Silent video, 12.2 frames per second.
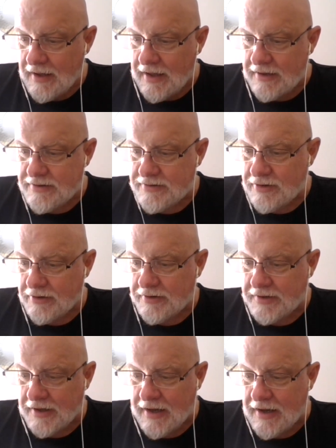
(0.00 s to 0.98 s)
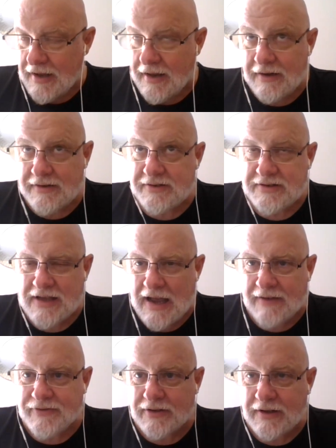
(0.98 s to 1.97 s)
and just are dying and just
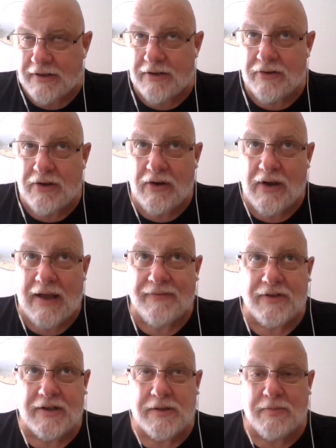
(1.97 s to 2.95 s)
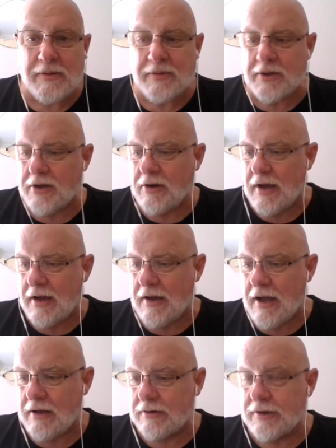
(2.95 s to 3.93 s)
have to let the public know
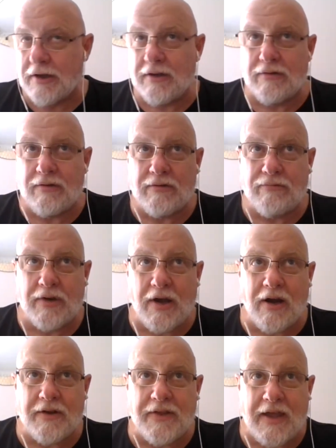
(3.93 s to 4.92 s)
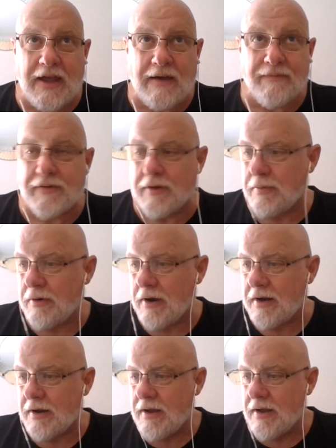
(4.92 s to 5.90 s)
how little regard they have for the
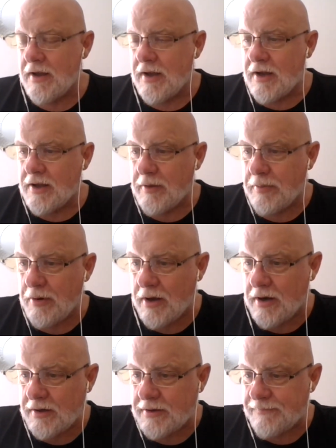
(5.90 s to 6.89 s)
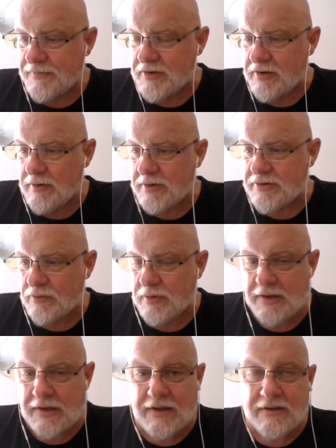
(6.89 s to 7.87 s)
product. So he wasn't
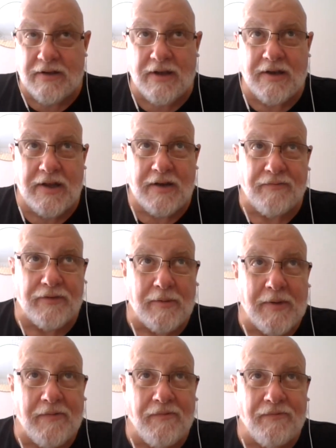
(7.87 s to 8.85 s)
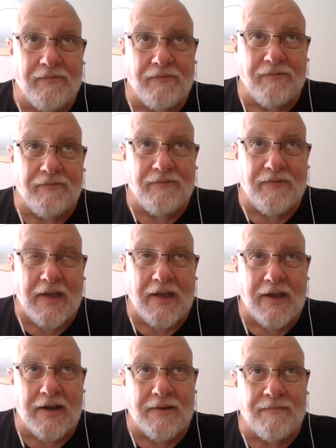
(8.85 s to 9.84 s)
really an Ian Fleming
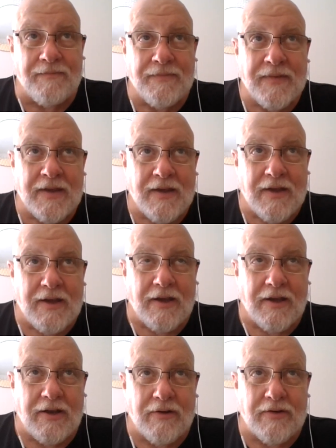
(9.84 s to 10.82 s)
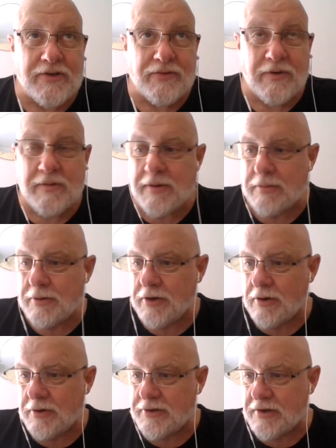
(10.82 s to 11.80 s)
fan. He just wanted people to
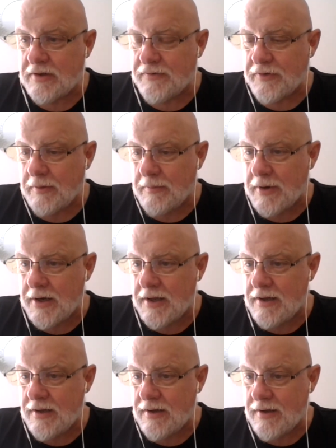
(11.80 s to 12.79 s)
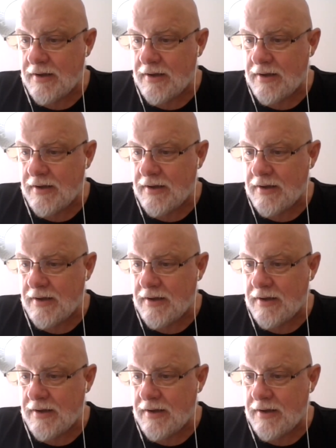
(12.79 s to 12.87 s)
know he took it for the money.